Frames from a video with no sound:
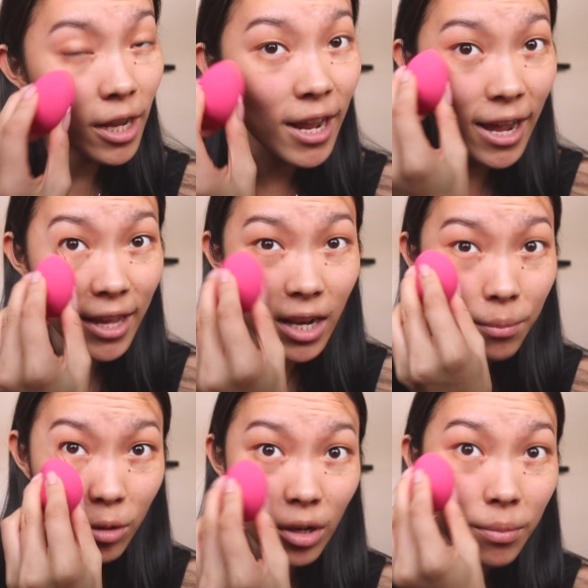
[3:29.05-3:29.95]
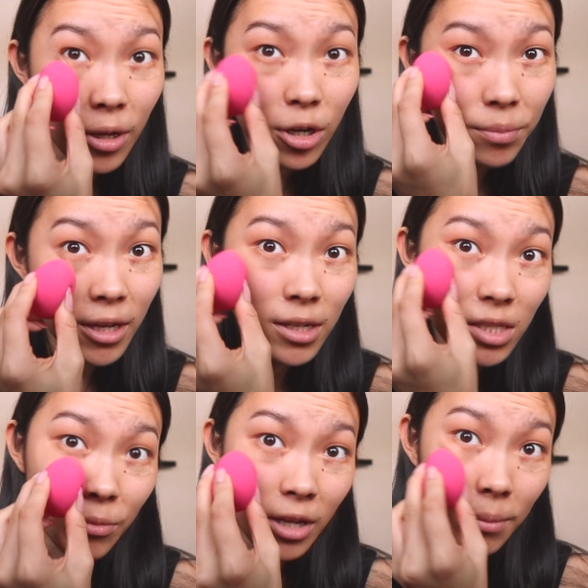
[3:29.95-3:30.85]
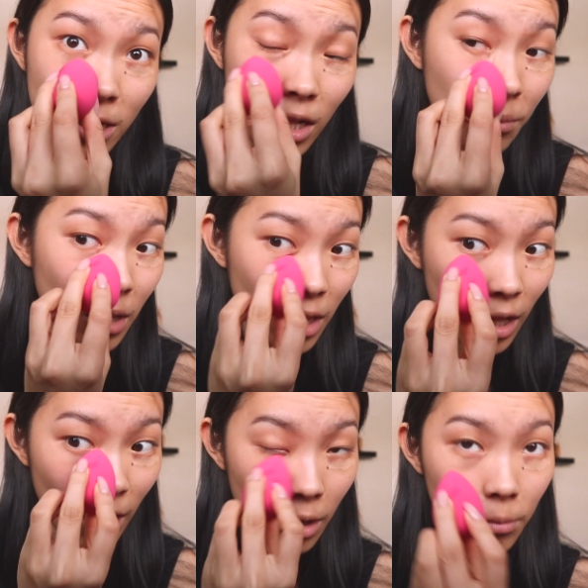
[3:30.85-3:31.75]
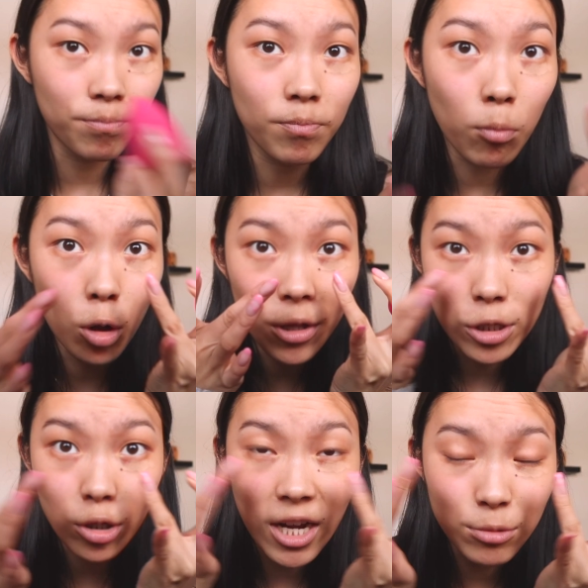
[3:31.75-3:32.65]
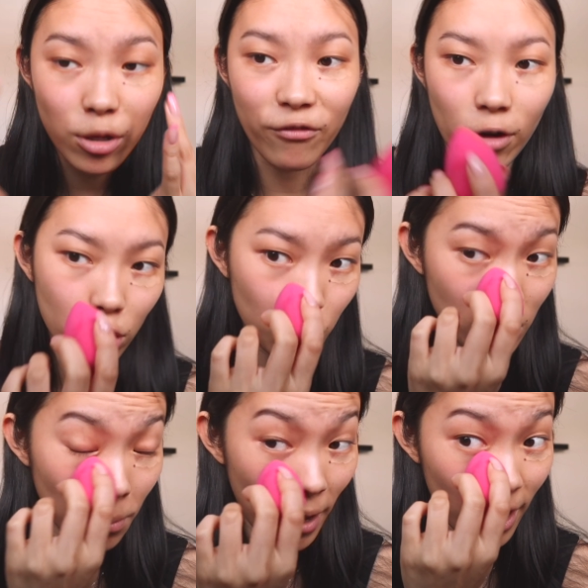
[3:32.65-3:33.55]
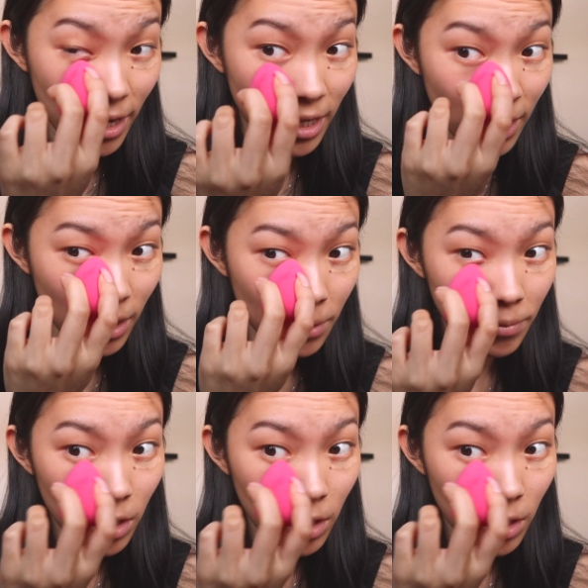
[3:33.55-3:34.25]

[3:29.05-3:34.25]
And I had to get a beauty blender because someone kept telling me that like pulling at your eyes with your fingers was a bad idea.